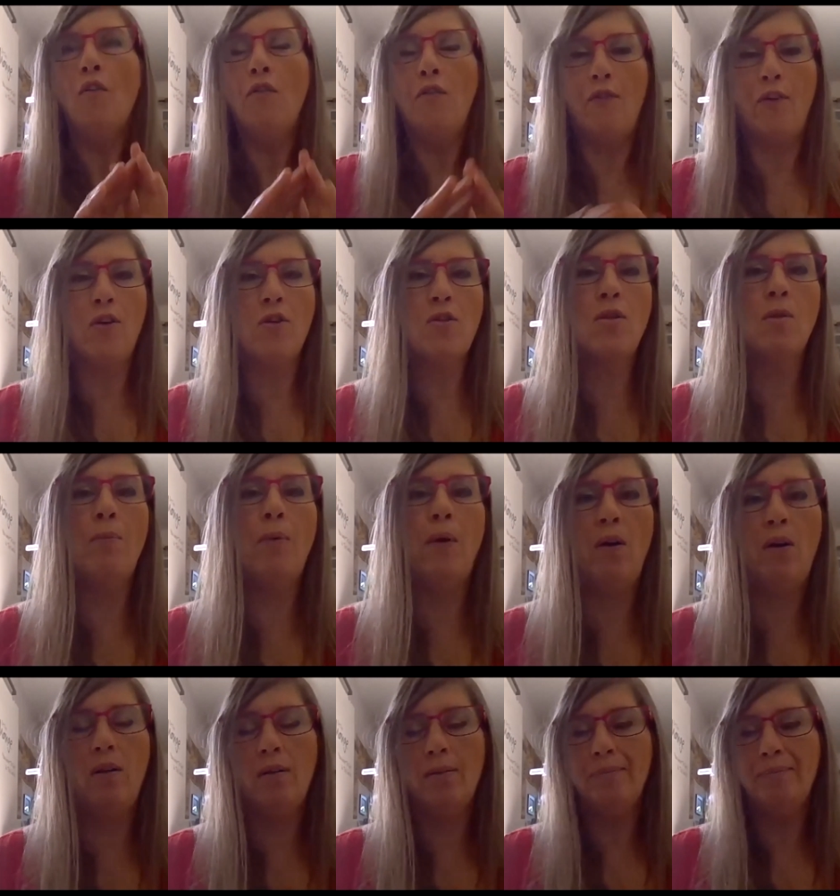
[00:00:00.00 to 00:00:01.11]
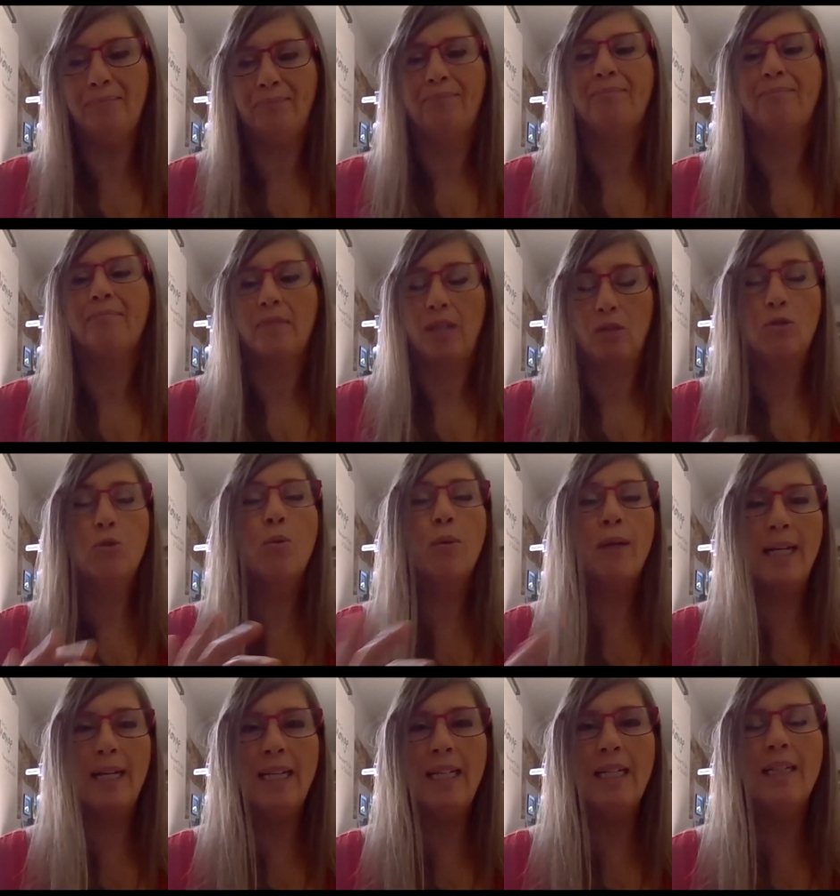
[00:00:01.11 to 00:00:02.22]
first of all,
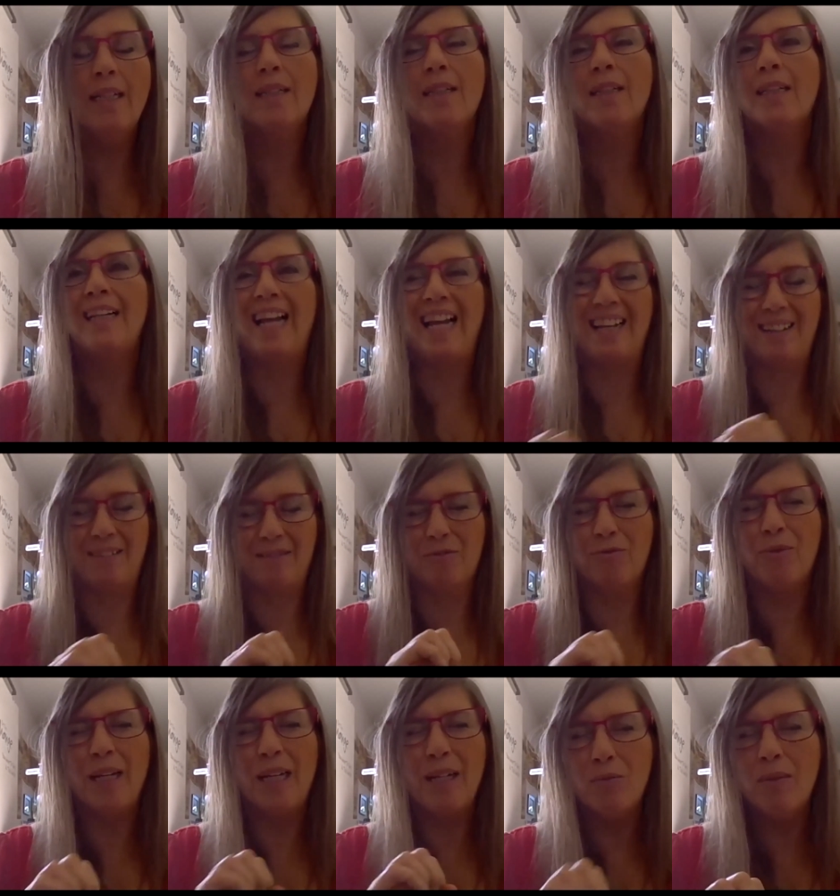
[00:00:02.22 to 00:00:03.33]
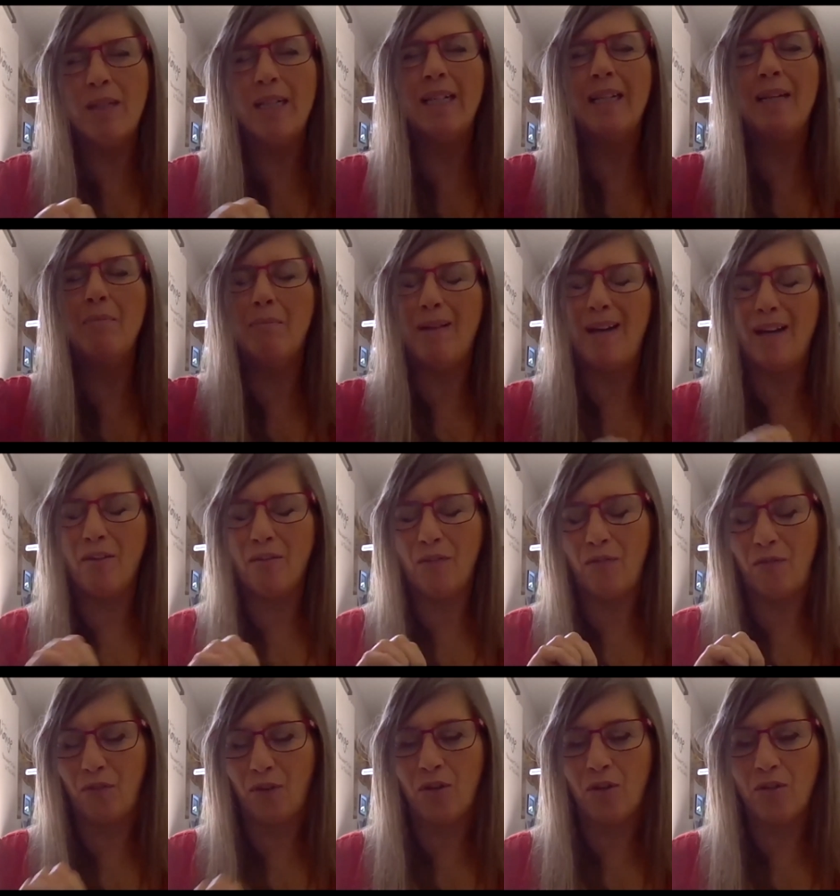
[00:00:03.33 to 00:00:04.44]
really, my
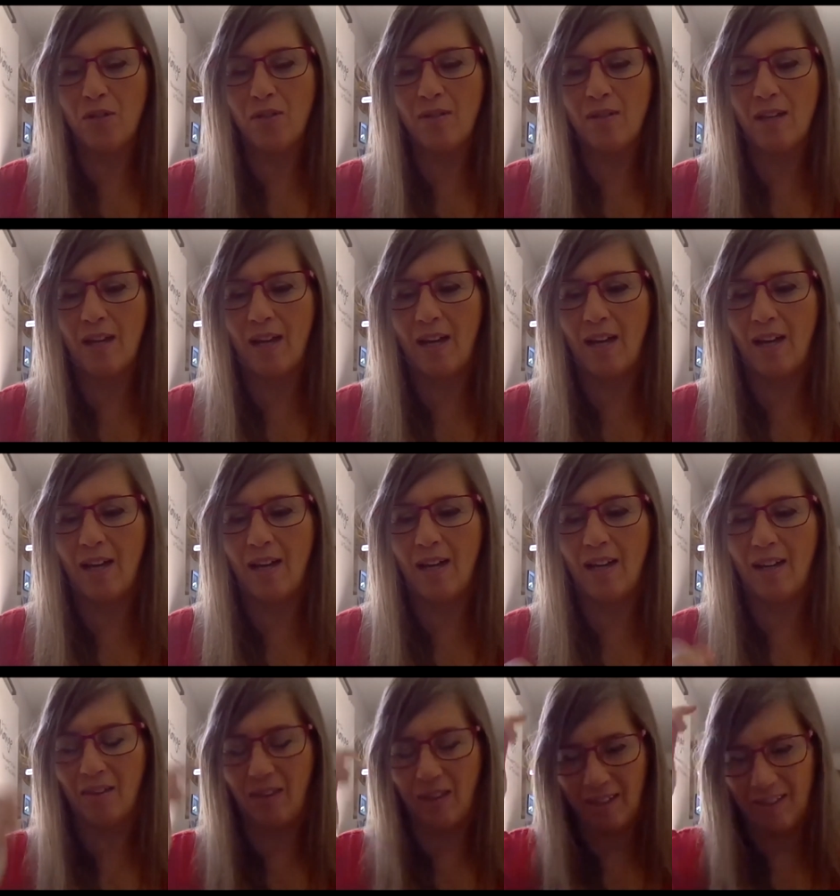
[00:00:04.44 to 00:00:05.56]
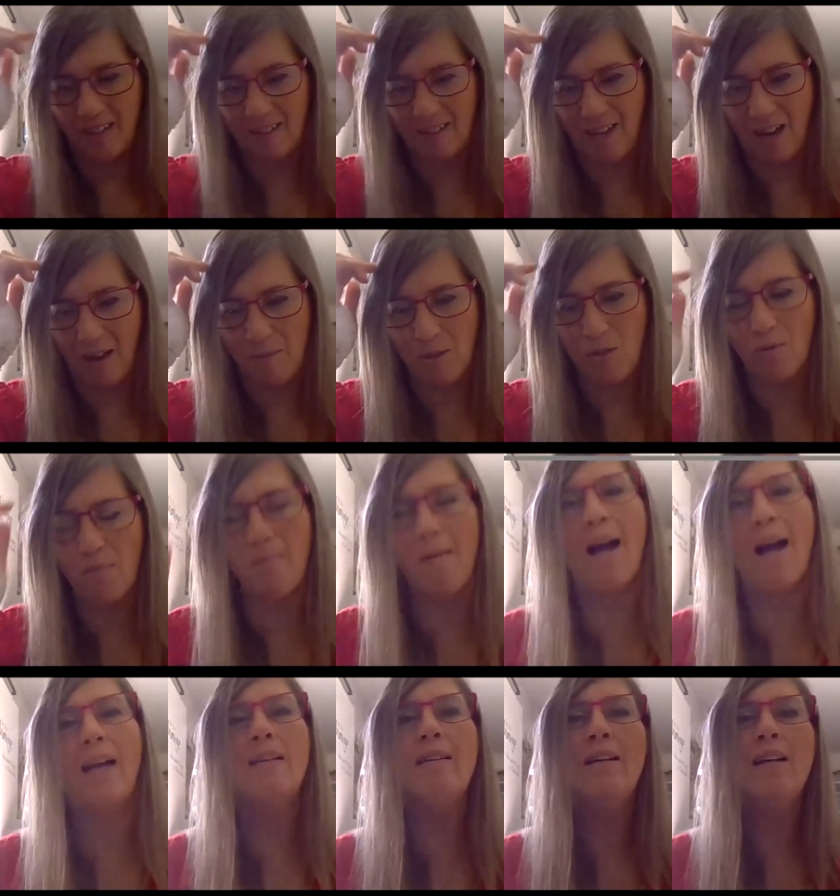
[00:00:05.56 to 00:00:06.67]
first thing that comes to
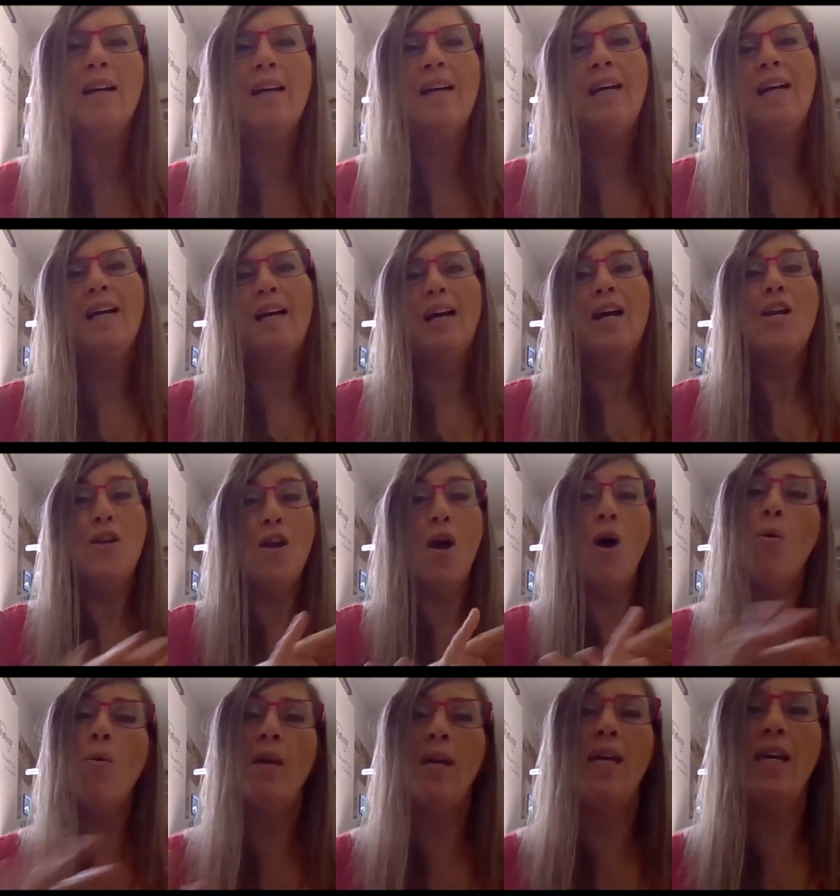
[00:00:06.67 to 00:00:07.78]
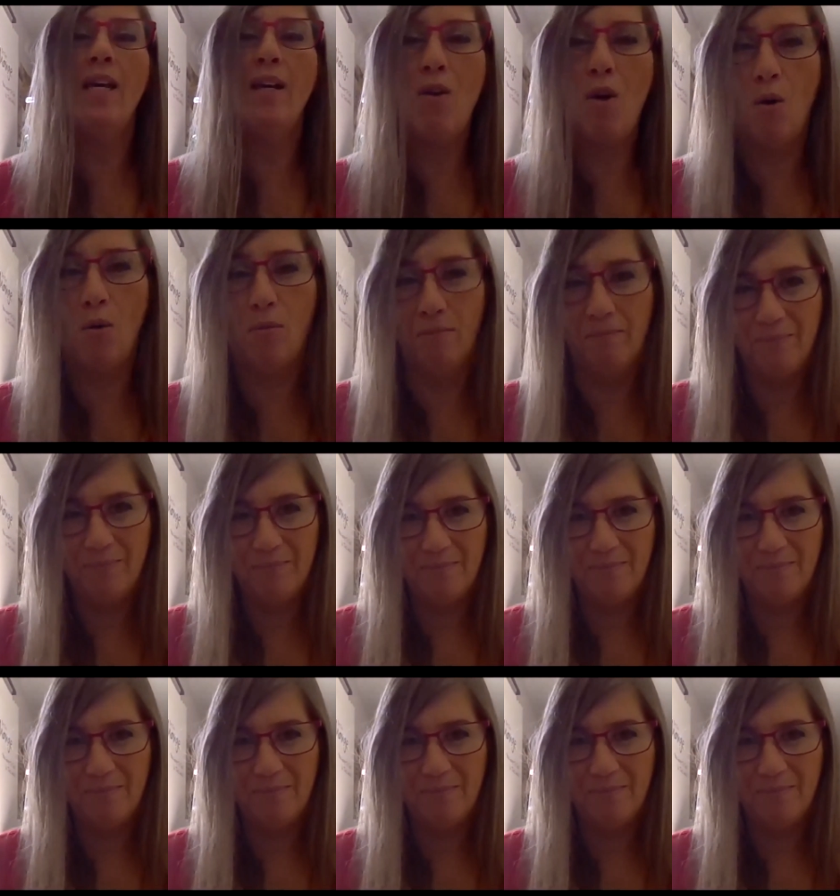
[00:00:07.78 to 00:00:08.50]
mind, no ego.